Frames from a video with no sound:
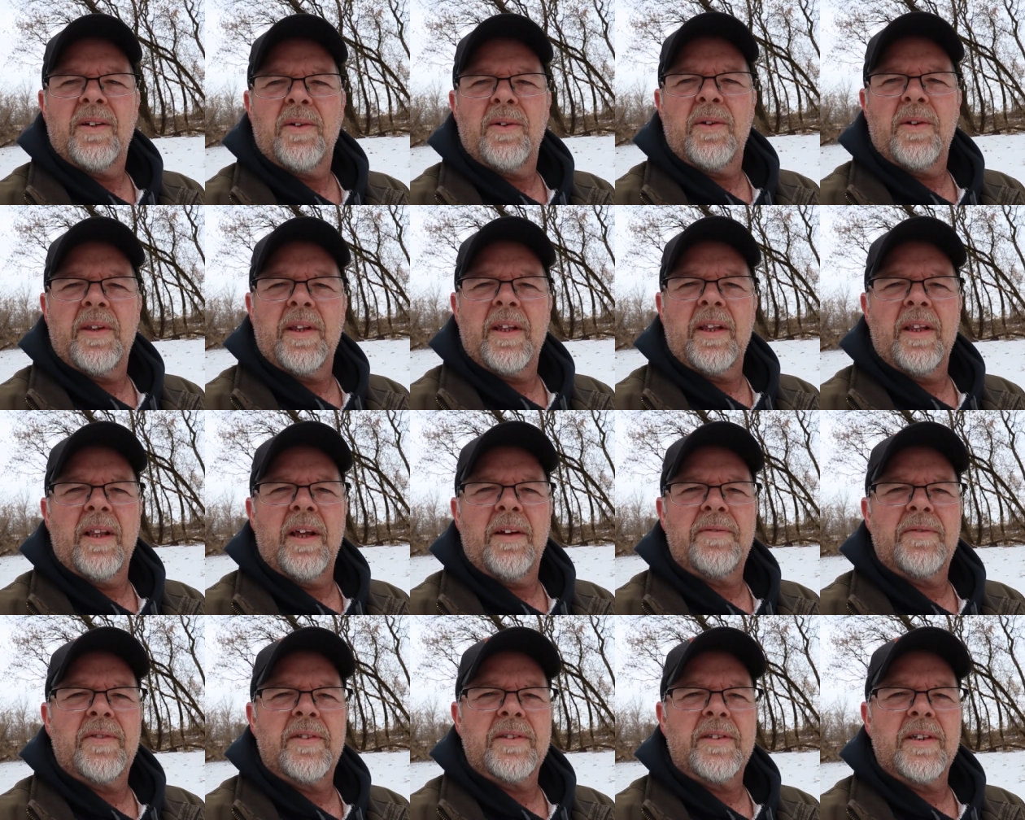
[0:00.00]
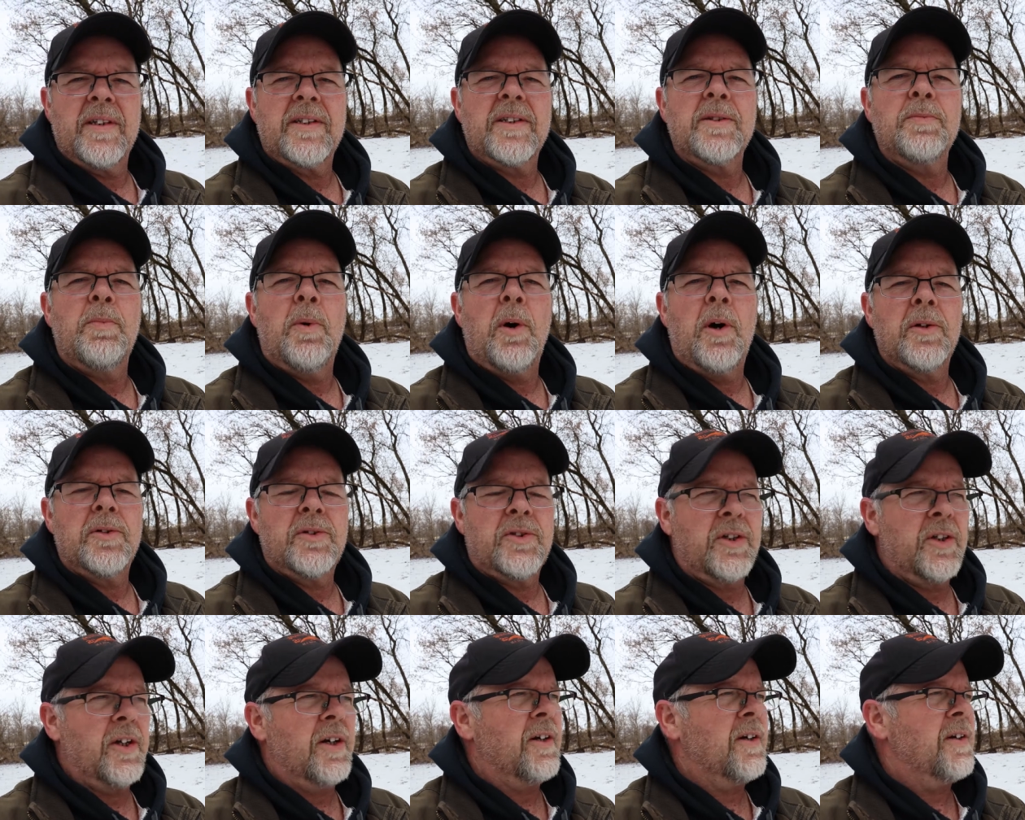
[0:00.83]
Only thing left is this small
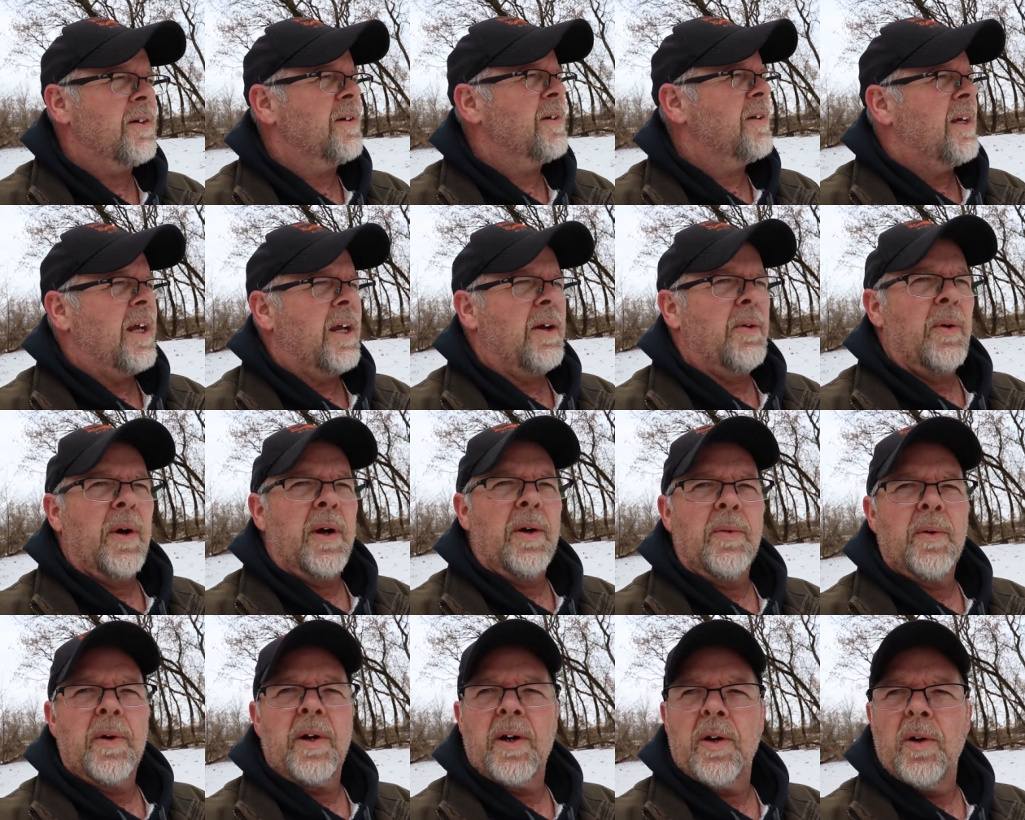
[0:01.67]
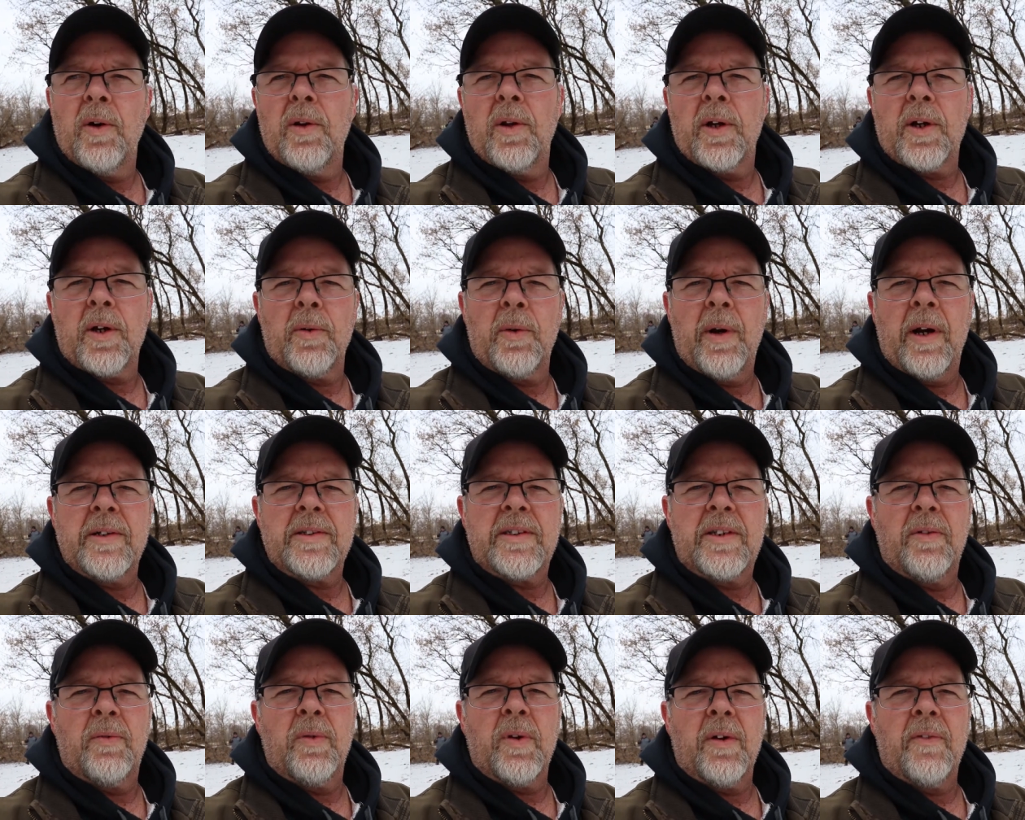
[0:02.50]
chair. Anyway, we're gonna go look
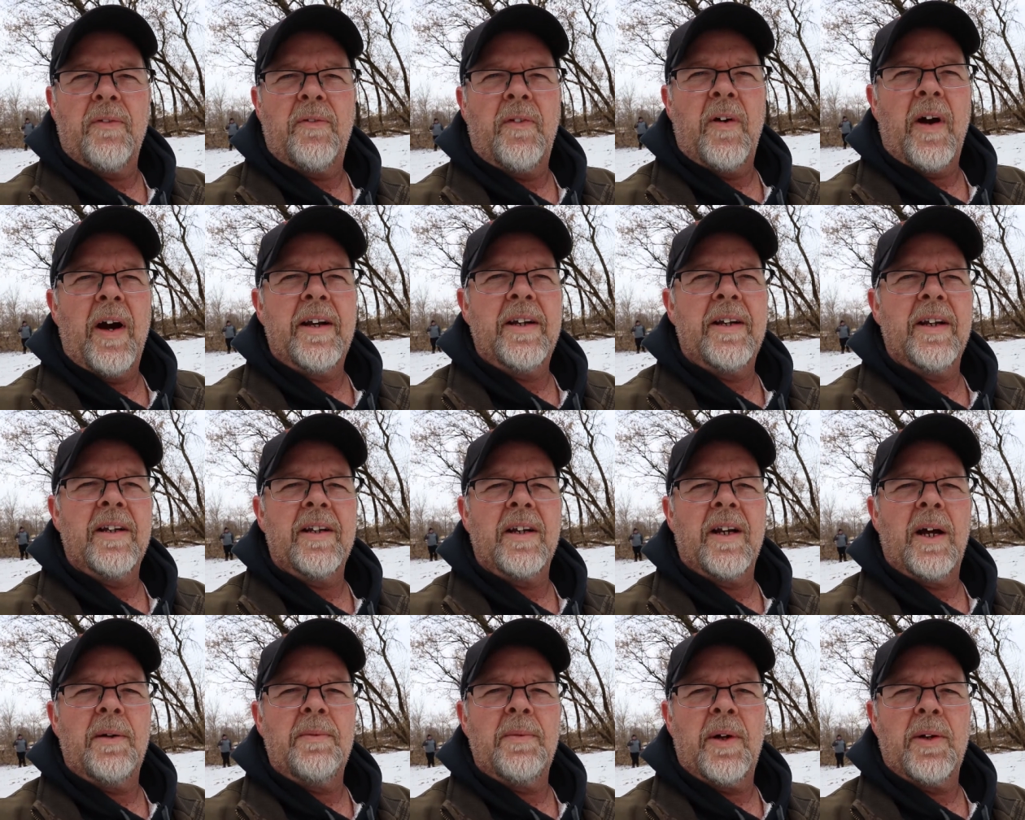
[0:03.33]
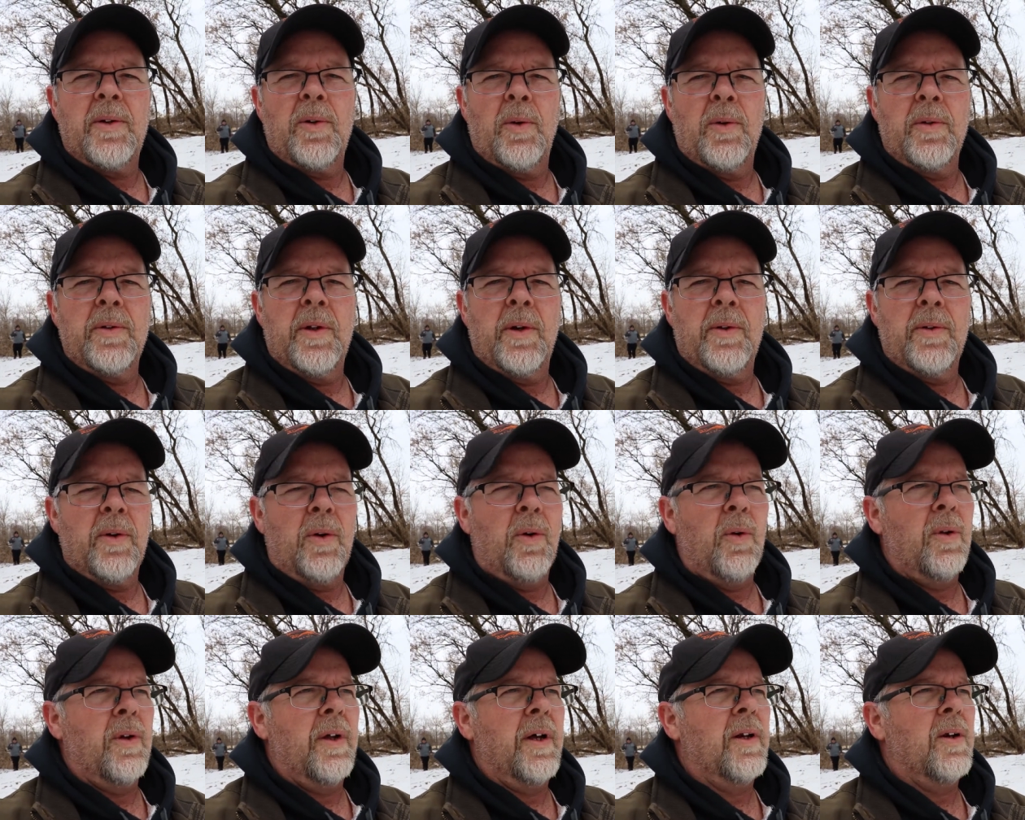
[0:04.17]
around, see if we can find it. I'm not holding out a
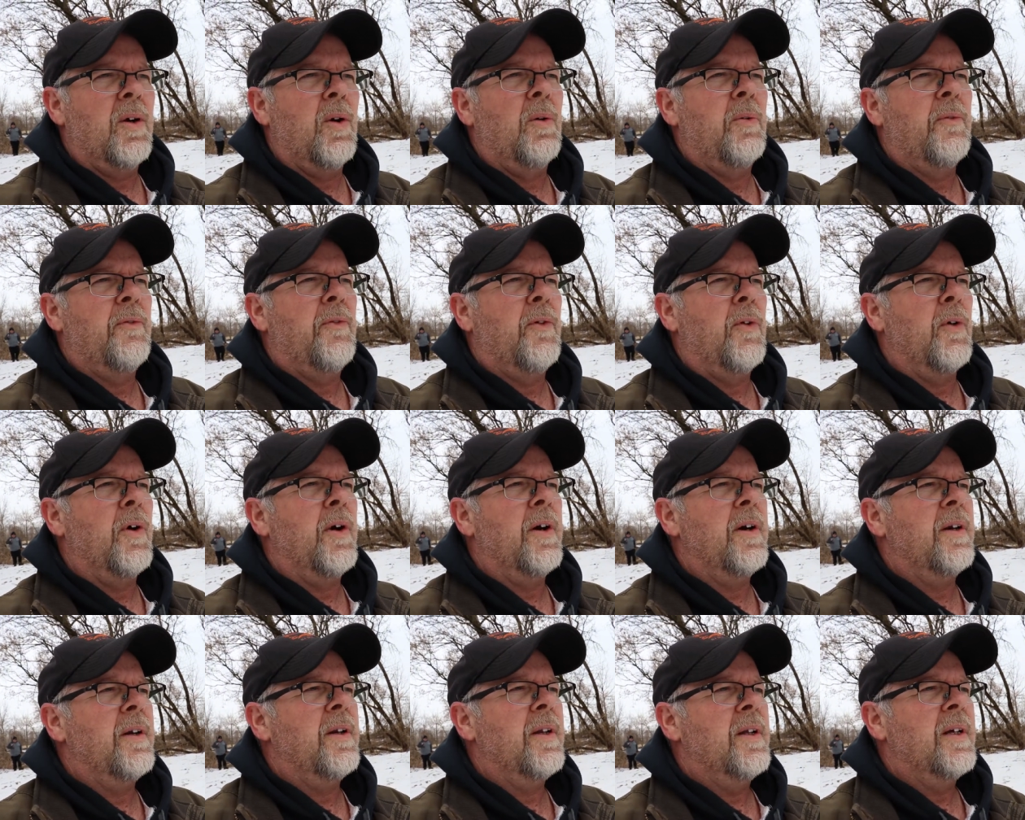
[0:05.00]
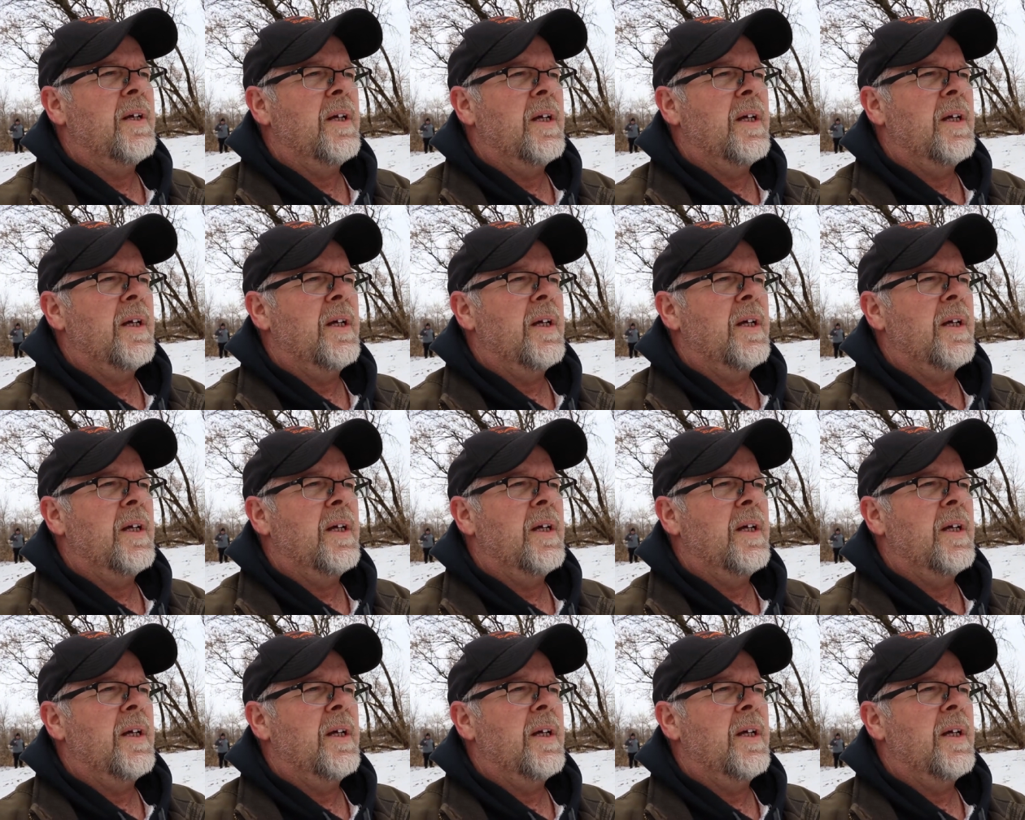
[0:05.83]
whole lot of hope for it.